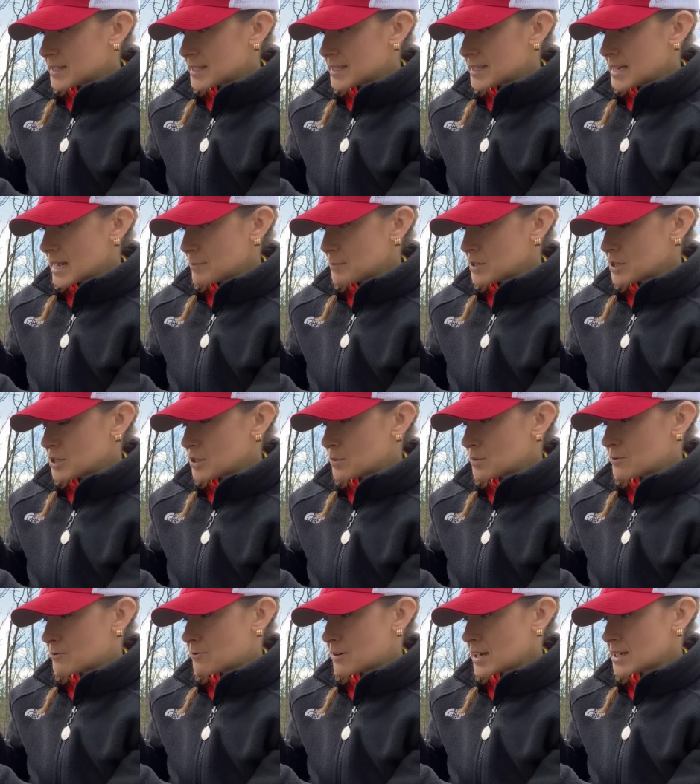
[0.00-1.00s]
a step or two
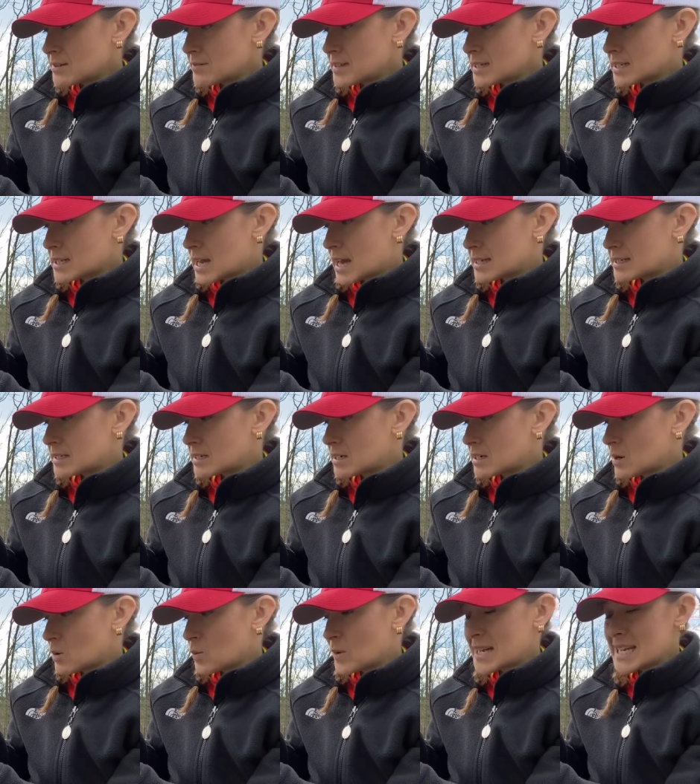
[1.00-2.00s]
in front of his cousin
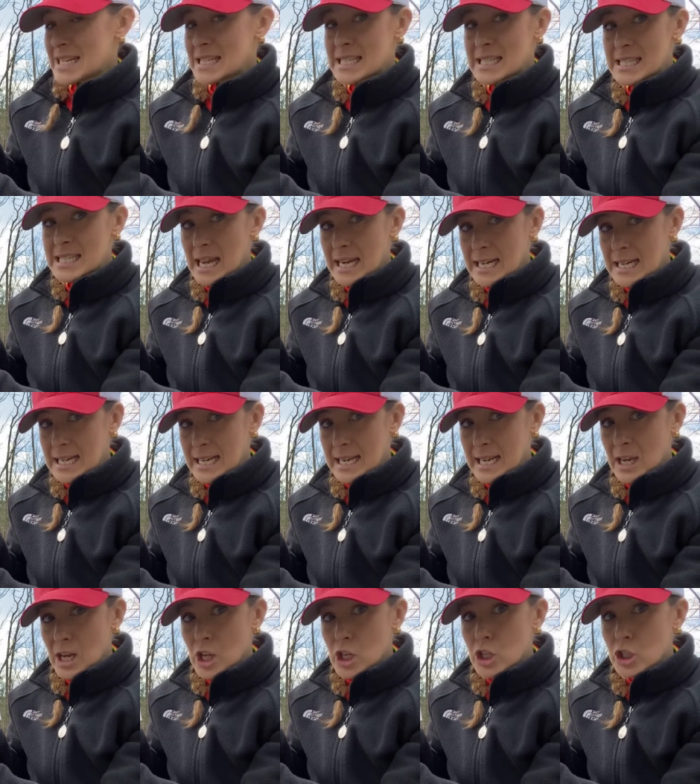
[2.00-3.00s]
when he suddenly
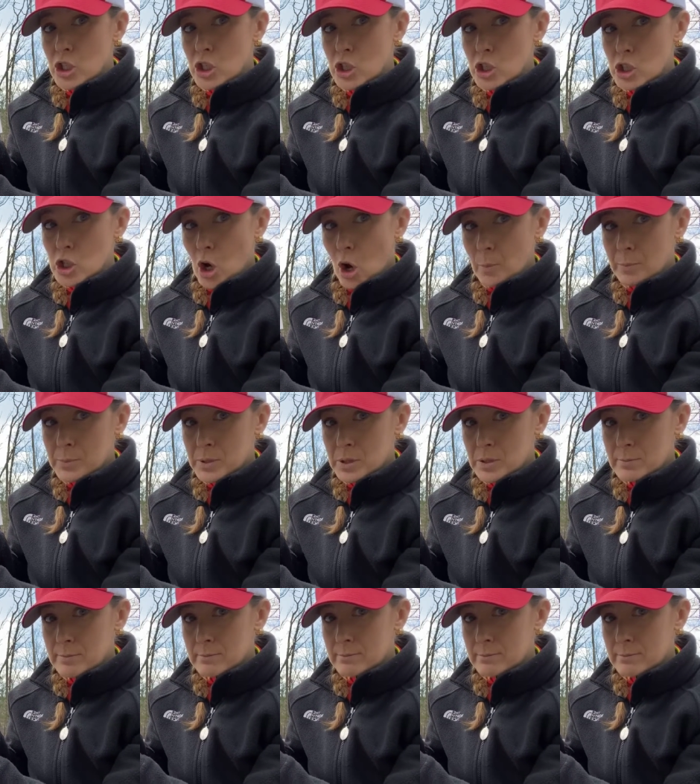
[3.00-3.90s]
stopped.